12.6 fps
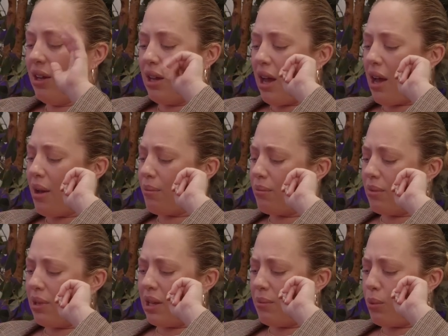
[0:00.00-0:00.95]

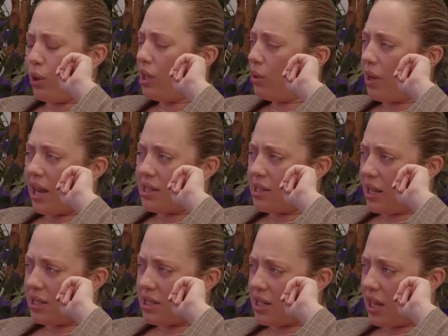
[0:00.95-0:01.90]
and boy, you guys
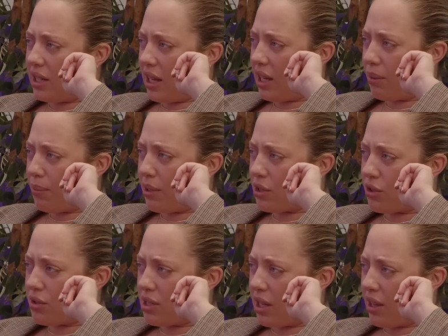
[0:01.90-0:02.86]
like to take naked
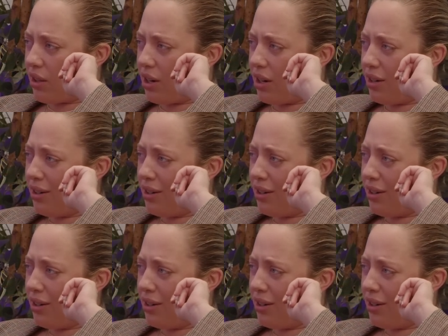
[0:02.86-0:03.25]
pictures together.